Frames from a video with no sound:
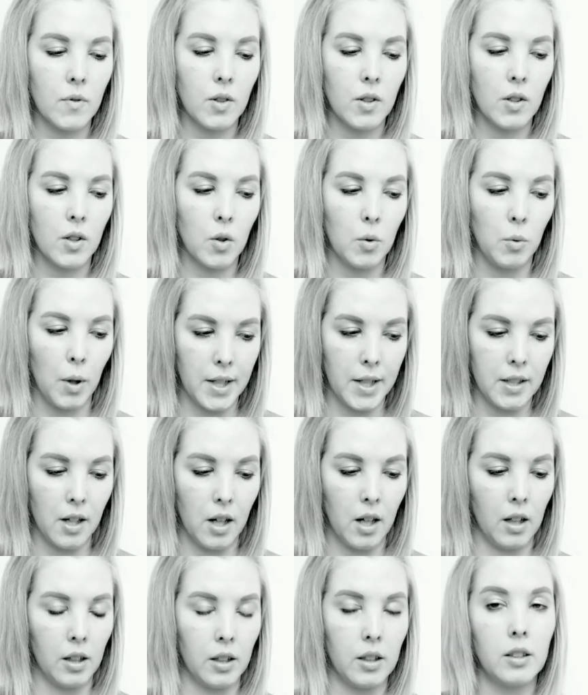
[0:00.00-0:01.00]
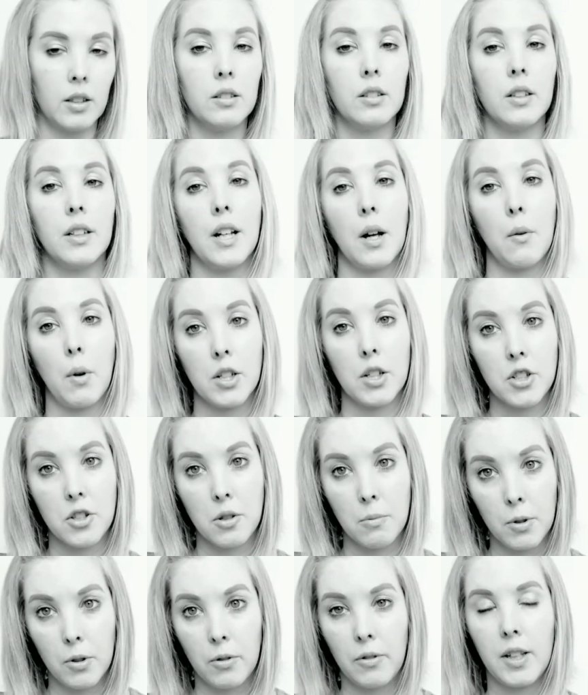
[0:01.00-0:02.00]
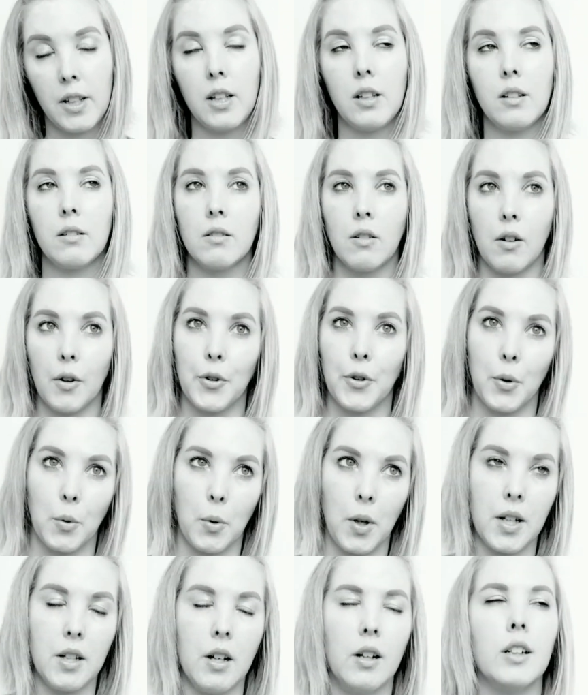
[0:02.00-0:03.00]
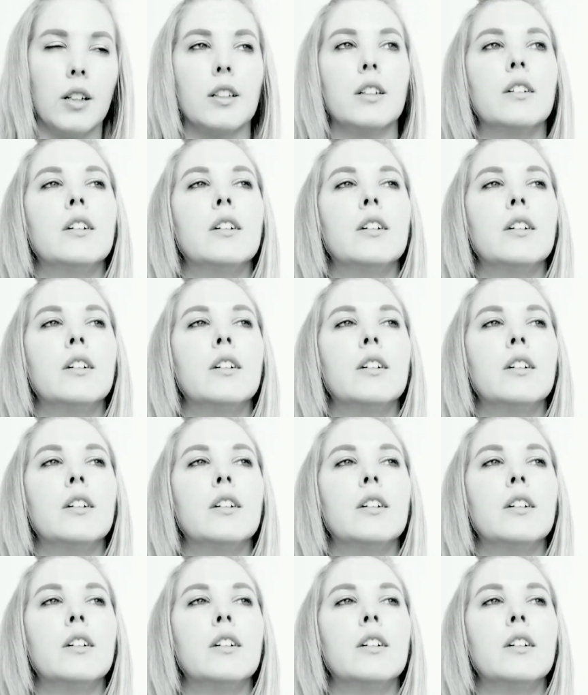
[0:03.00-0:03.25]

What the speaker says: quite young, and I watched the movie also quite young,